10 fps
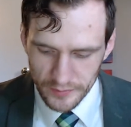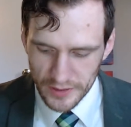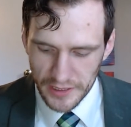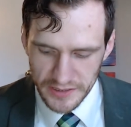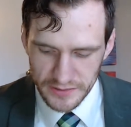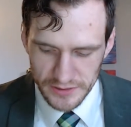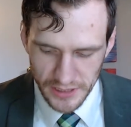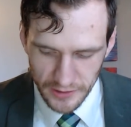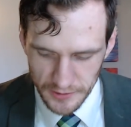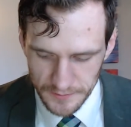playing,
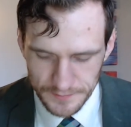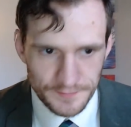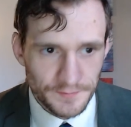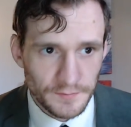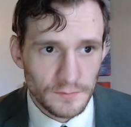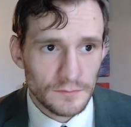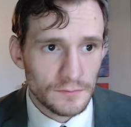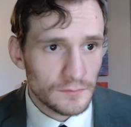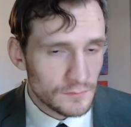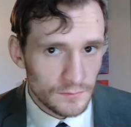Skylar?
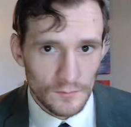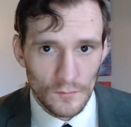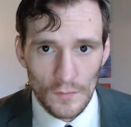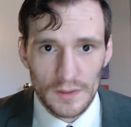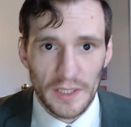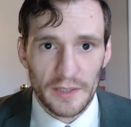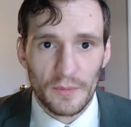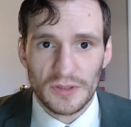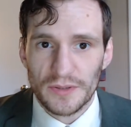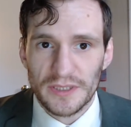Like
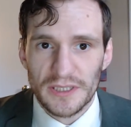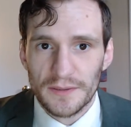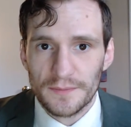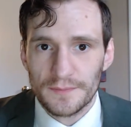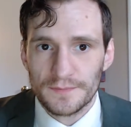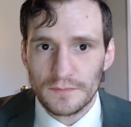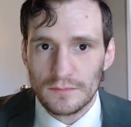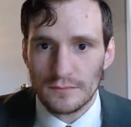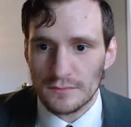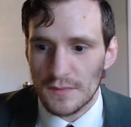most recent?
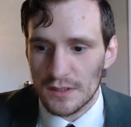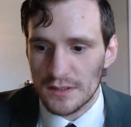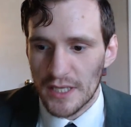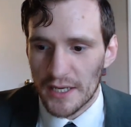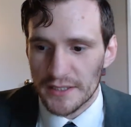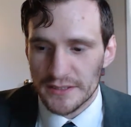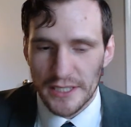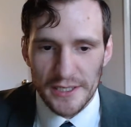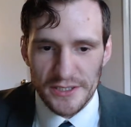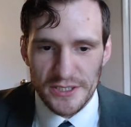Dan decided to